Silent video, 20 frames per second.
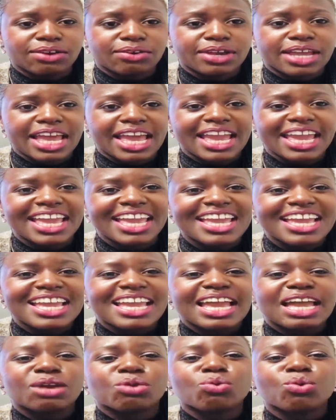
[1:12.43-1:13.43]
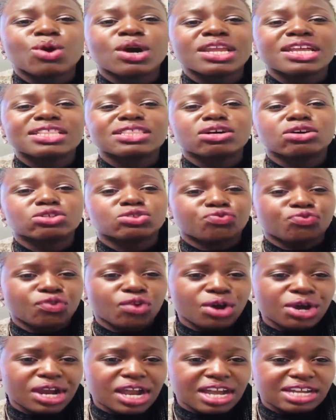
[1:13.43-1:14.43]
Okay. And what are those
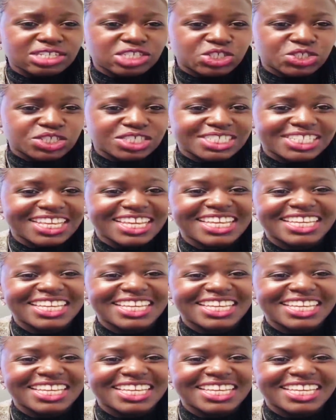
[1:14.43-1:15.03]
4 countries?